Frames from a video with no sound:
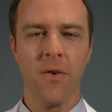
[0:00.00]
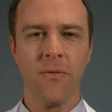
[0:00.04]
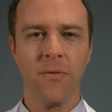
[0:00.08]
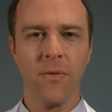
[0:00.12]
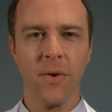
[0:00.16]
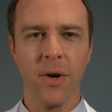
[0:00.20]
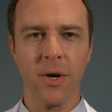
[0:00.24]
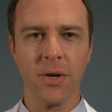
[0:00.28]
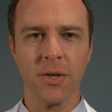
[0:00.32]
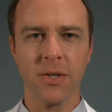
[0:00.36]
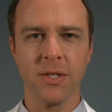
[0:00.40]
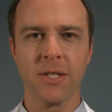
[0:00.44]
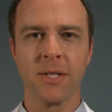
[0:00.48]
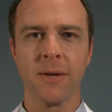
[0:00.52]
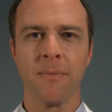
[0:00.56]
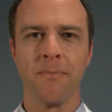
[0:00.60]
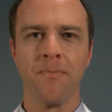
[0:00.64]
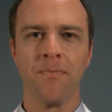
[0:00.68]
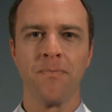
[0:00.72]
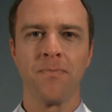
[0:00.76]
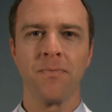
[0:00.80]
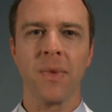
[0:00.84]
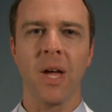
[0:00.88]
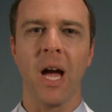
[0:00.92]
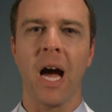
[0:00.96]
First,
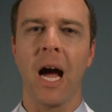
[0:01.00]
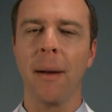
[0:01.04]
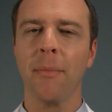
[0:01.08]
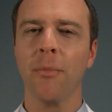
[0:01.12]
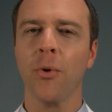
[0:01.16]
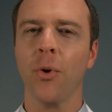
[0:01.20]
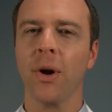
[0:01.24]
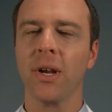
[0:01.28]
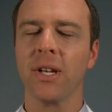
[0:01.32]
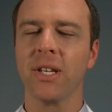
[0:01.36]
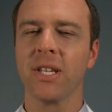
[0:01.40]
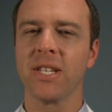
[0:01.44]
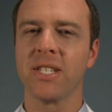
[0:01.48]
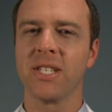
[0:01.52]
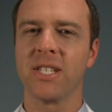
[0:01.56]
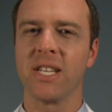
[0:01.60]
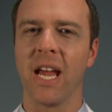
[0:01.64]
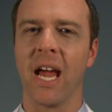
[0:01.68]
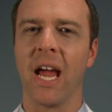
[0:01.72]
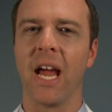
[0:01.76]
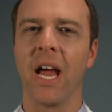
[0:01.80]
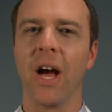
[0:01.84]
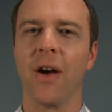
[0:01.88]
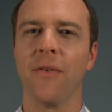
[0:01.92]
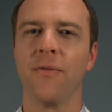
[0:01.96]
I'm going to
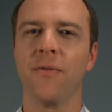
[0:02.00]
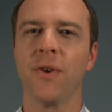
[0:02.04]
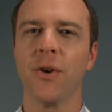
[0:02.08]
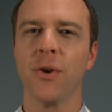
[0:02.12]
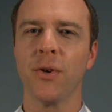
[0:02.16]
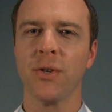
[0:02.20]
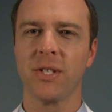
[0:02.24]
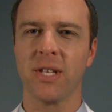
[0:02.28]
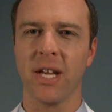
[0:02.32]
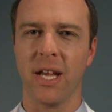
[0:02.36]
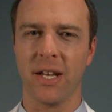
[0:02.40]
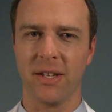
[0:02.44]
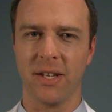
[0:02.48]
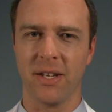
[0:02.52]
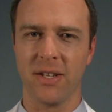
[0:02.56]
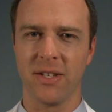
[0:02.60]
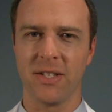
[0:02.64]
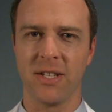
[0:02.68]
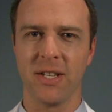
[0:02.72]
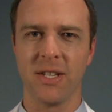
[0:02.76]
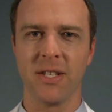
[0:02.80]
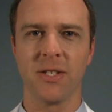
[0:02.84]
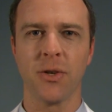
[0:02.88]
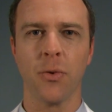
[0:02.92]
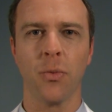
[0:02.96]
say a few
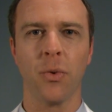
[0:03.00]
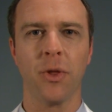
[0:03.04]
sentences